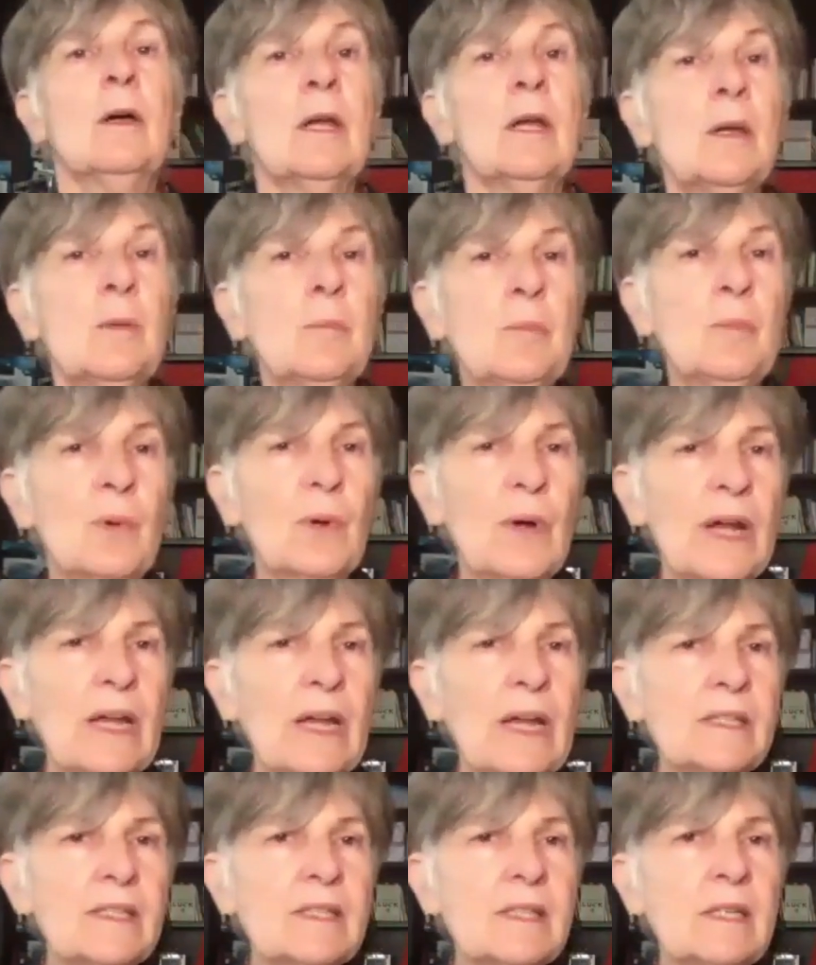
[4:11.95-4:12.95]

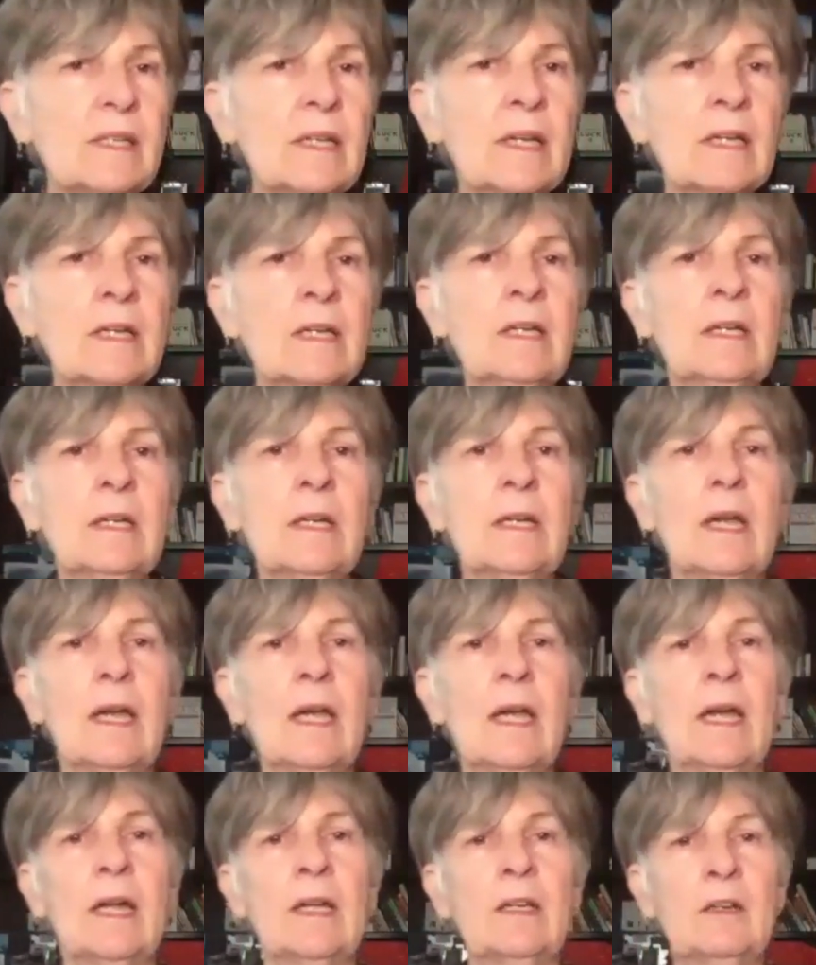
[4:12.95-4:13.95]
embracing
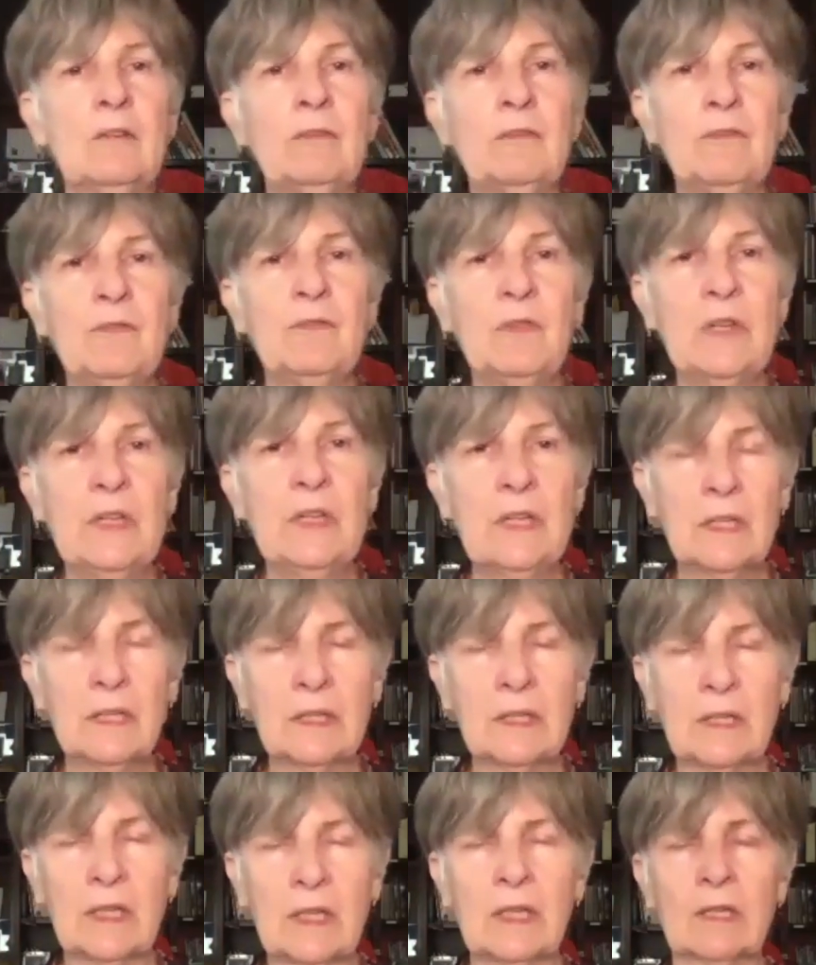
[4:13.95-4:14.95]
and
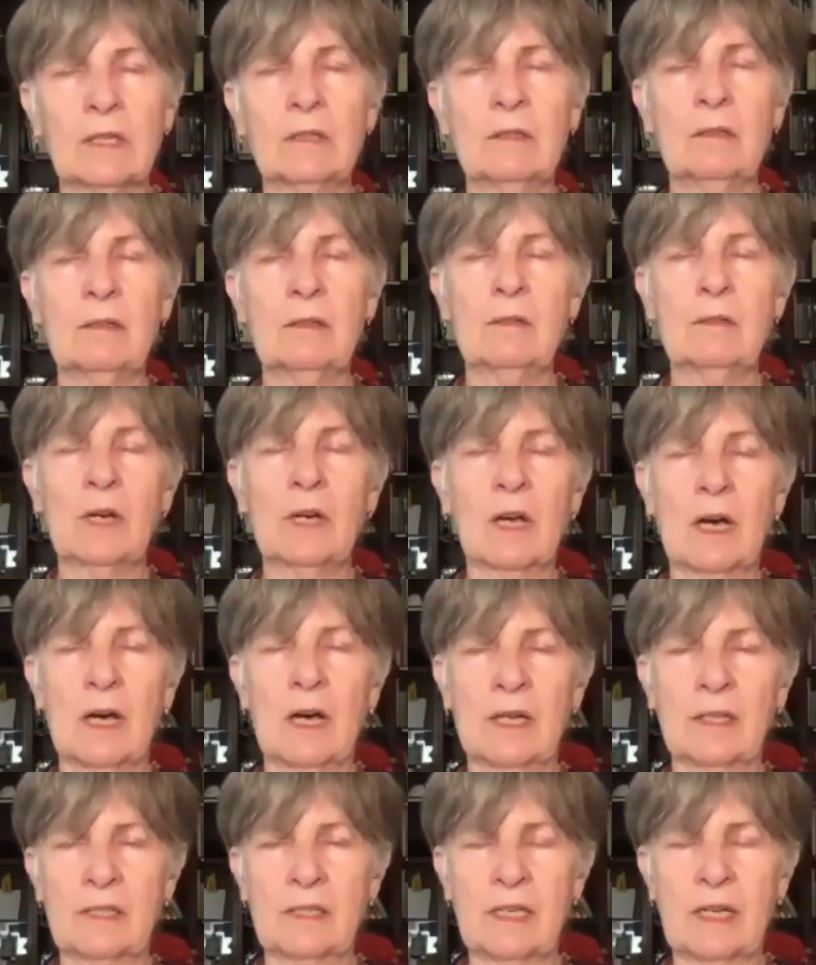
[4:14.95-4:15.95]
feeling the
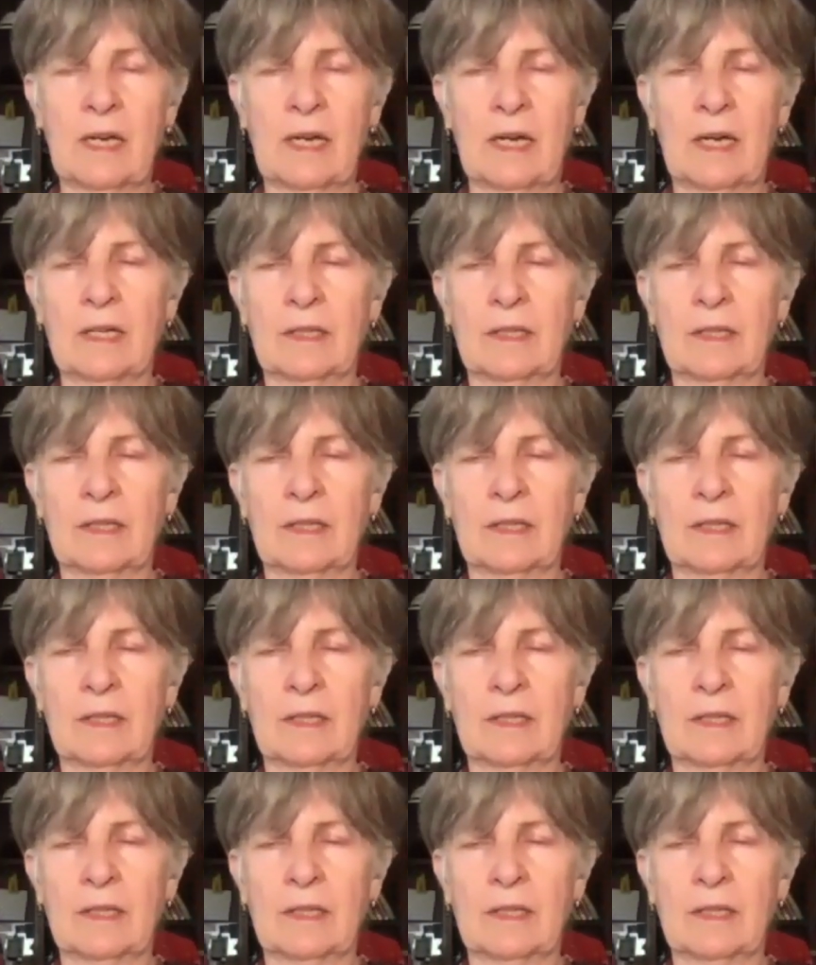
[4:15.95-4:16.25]
contact.